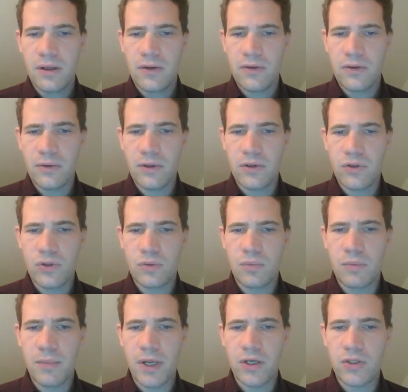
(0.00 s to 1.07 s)
So it should
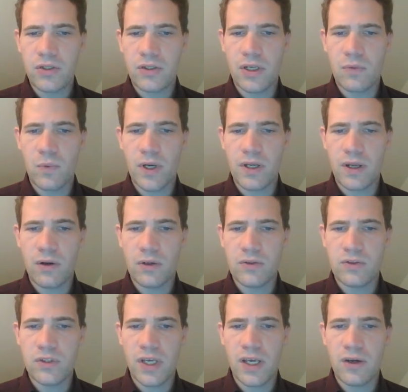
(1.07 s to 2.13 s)
be mentioned that white can
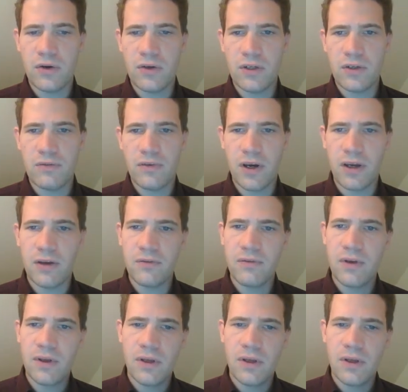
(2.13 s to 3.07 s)
also take on d5